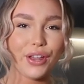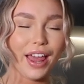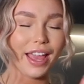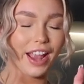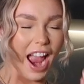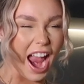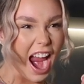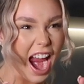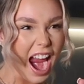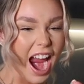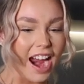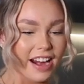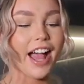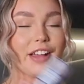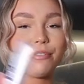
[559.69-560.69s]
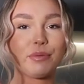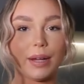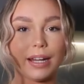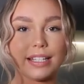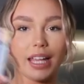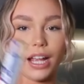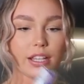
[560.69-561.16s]
like, we're
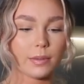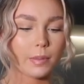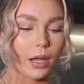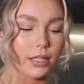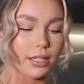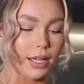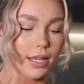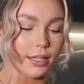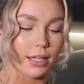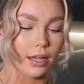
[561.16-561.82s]
gonna take our Smarties.